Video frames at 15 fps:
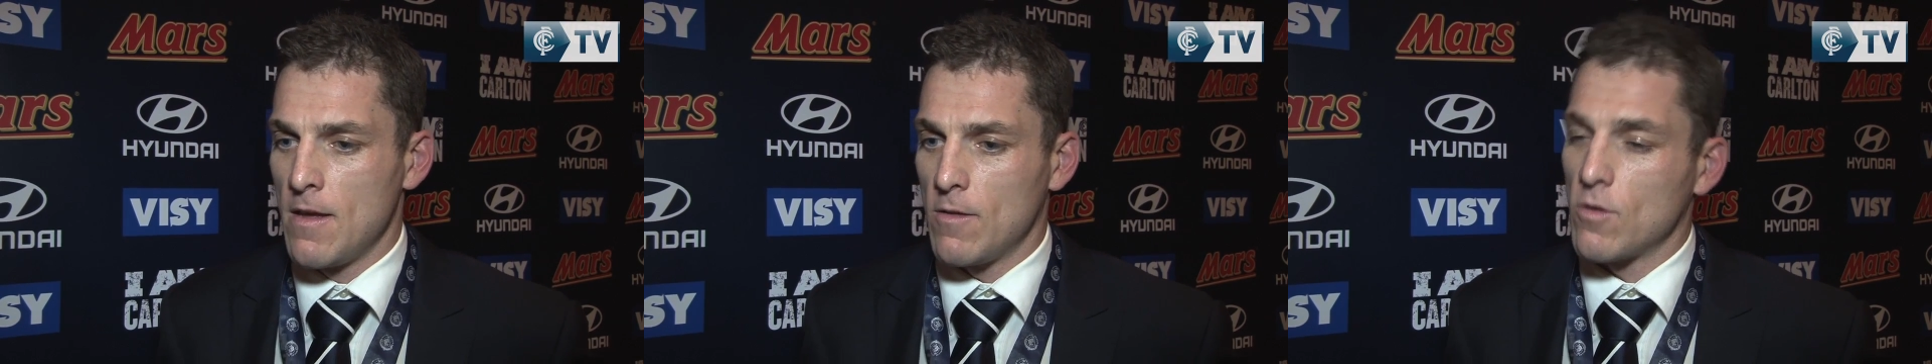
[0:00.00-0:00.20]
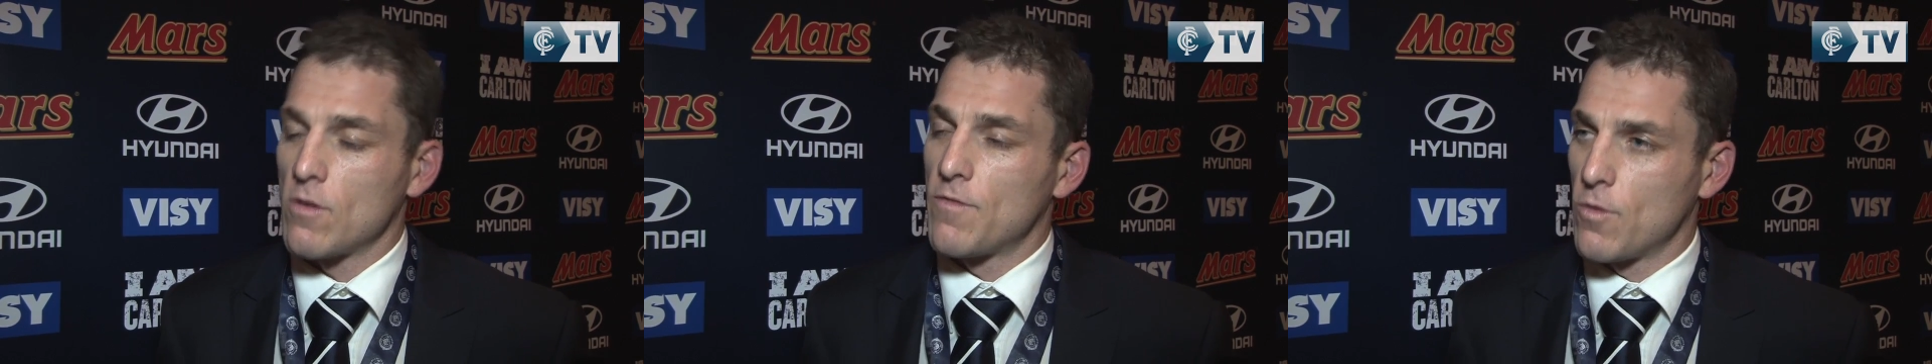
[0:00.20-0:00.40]

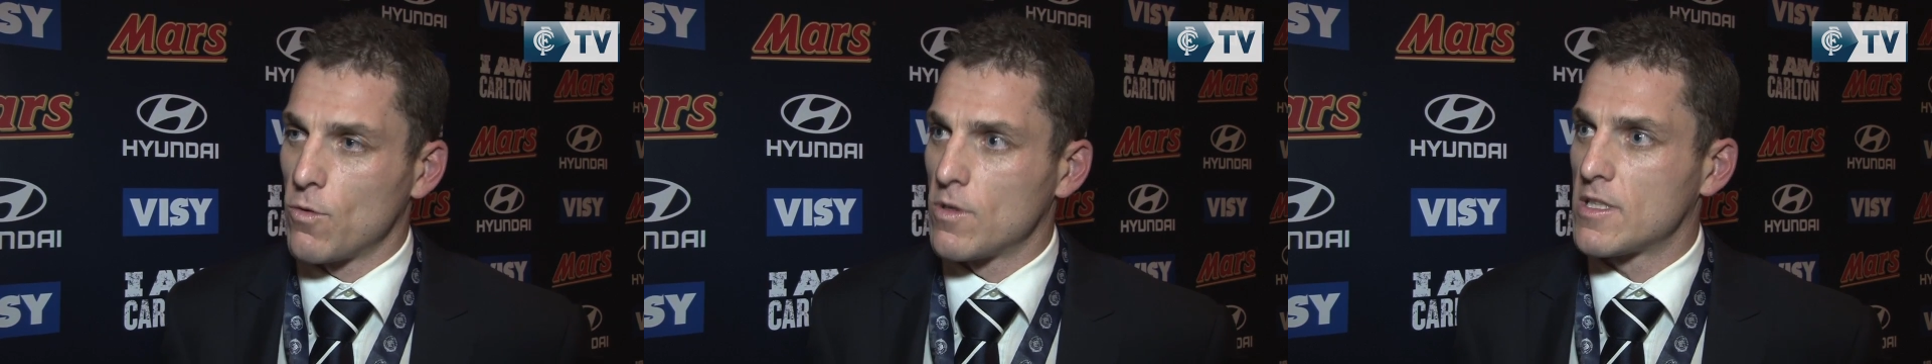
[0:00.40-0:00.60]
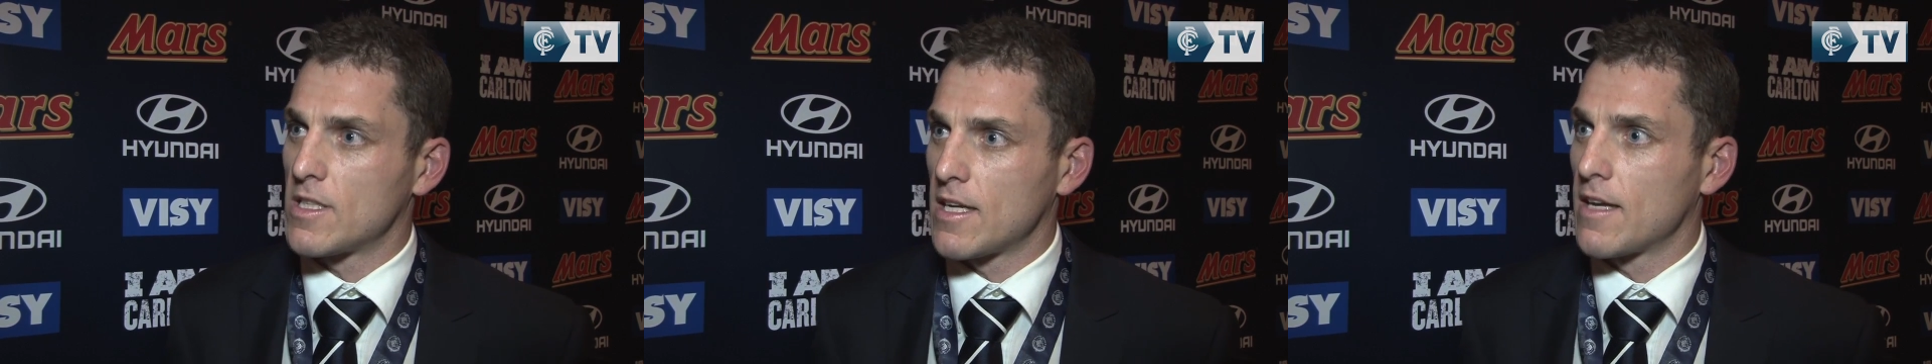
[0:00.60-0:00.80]
looking
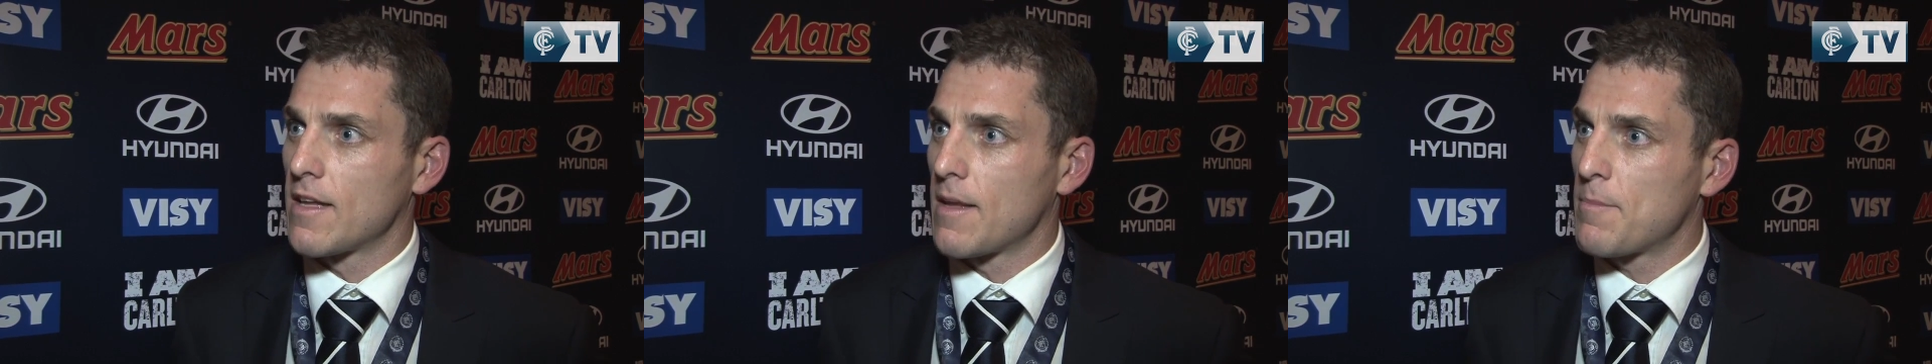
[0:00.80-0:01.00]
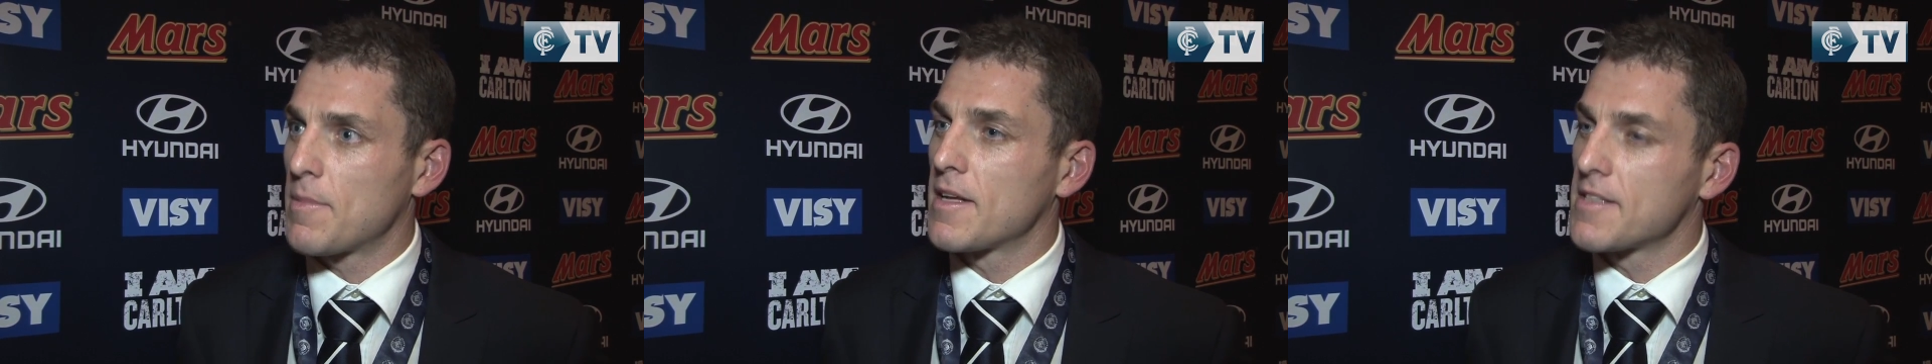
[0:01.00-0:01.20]
forward to see how
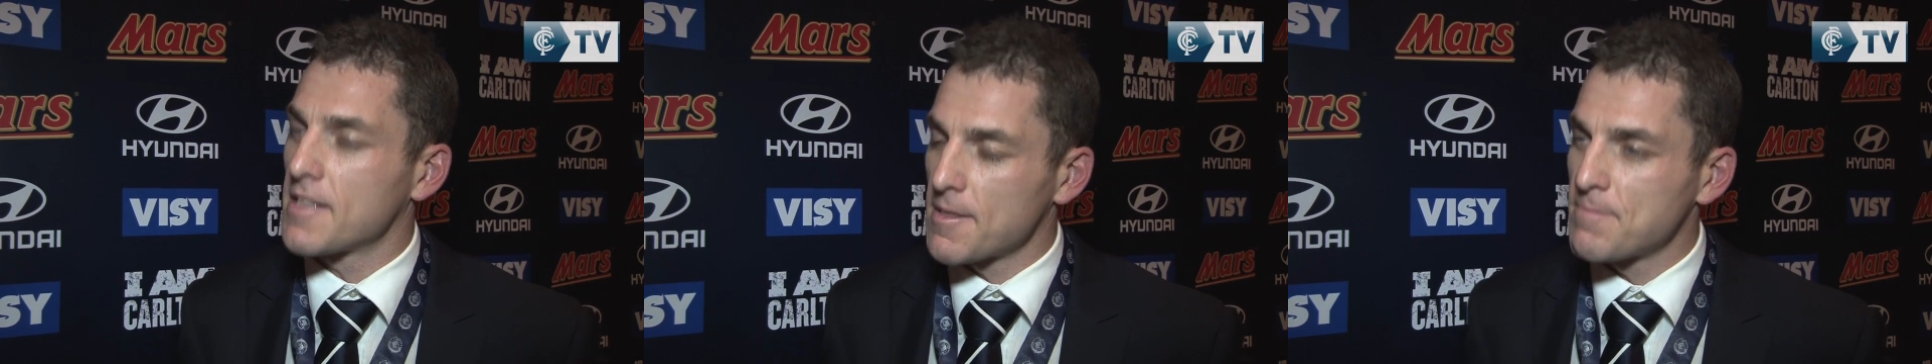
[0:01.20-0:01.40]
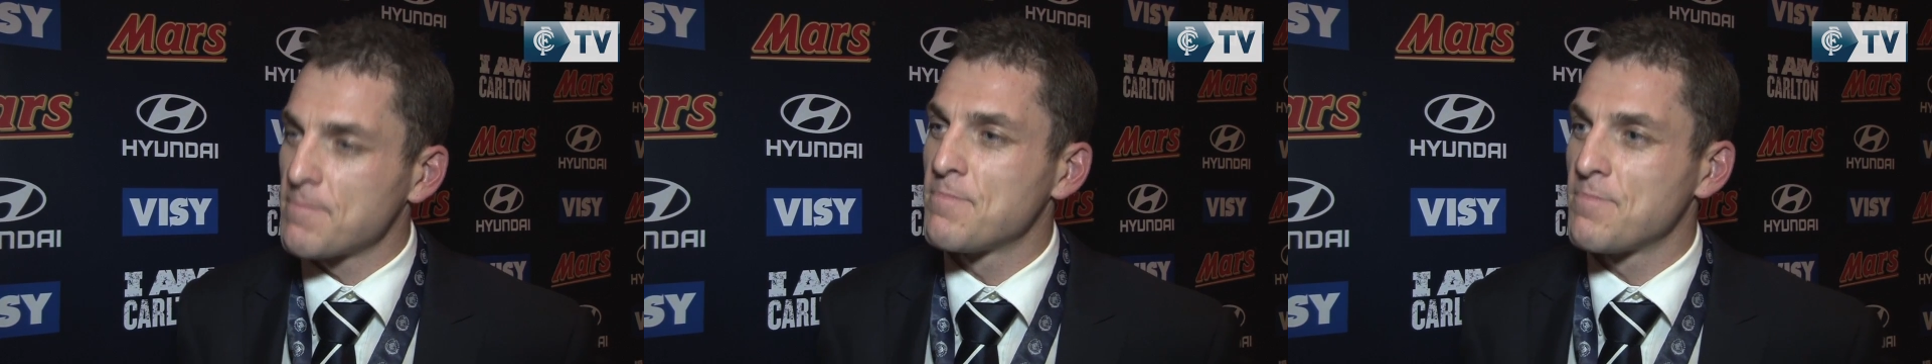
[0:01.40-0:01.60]
that pans
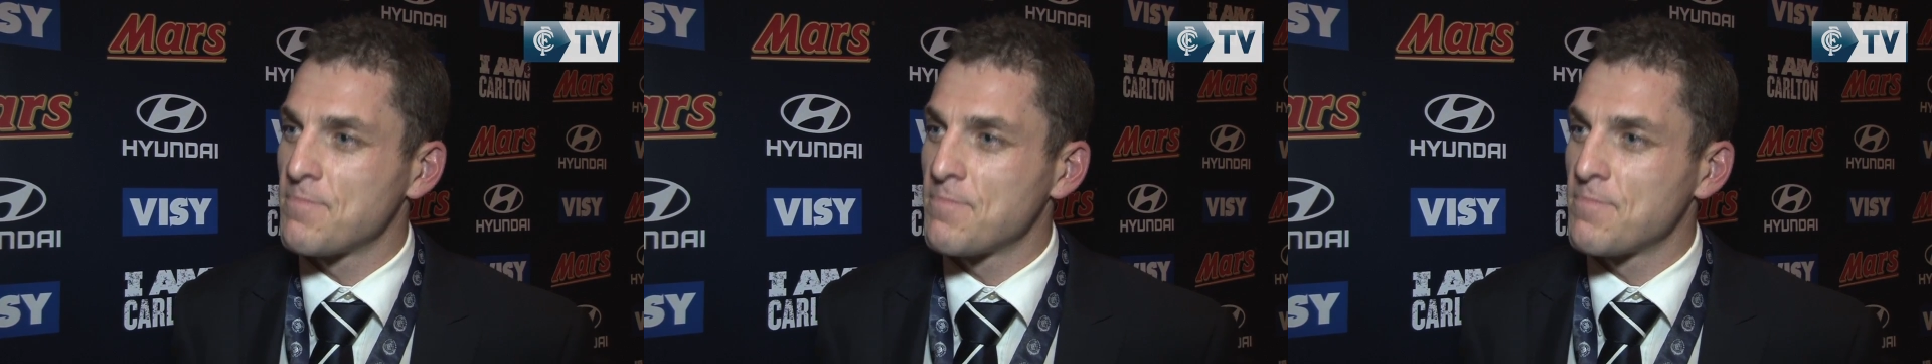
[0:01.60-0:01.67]
out.